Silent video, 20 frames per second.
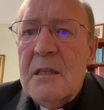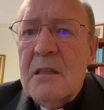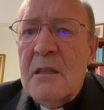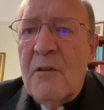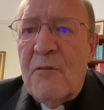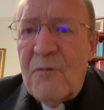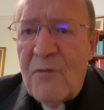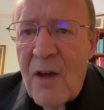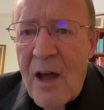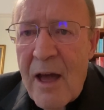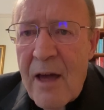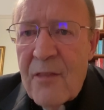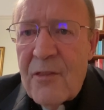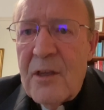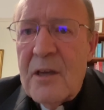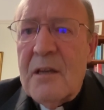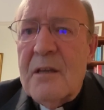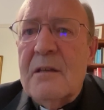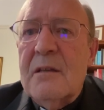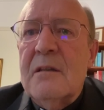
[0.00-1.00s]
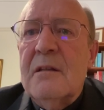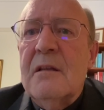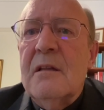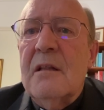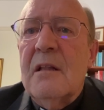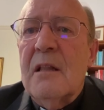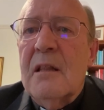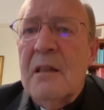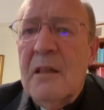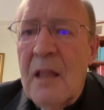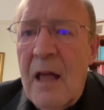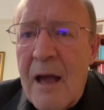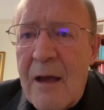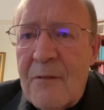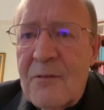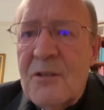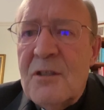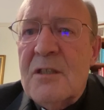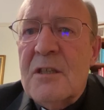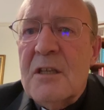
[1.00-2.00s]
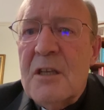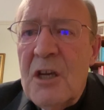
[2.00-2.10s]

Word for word: the Father loves